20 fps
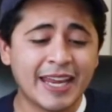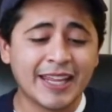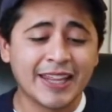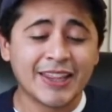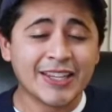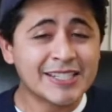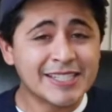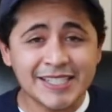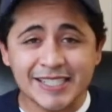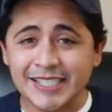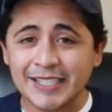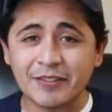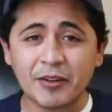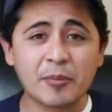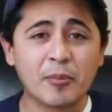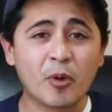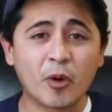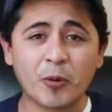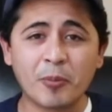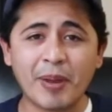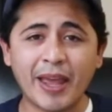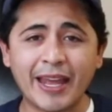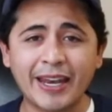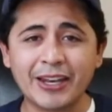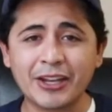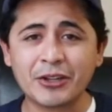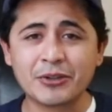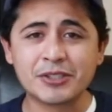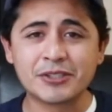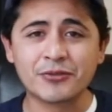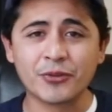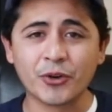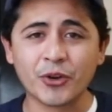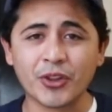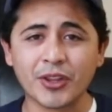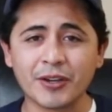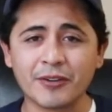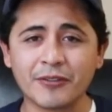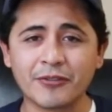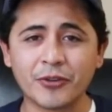this is even more bad news for
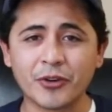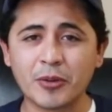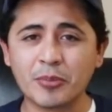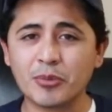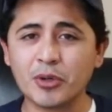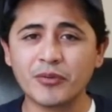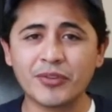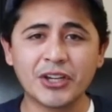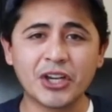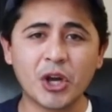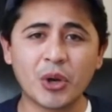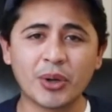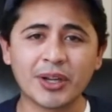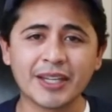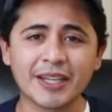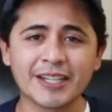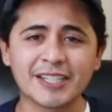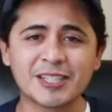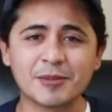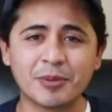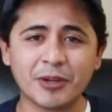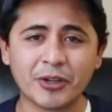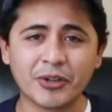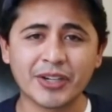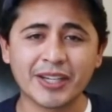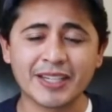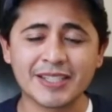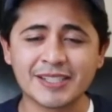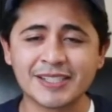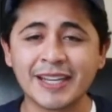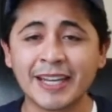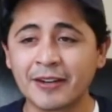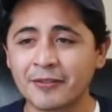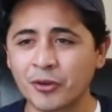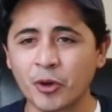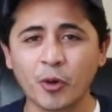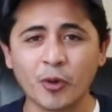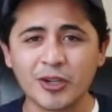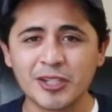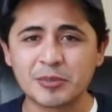the movie-going experience and, of
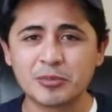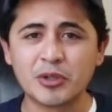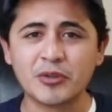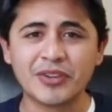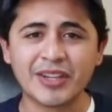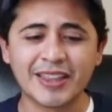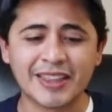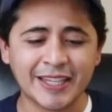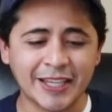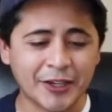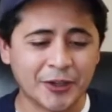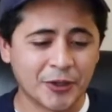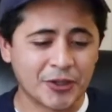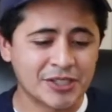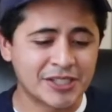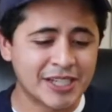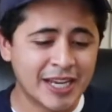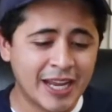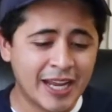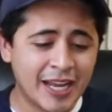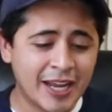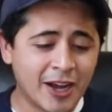course, movie theaters.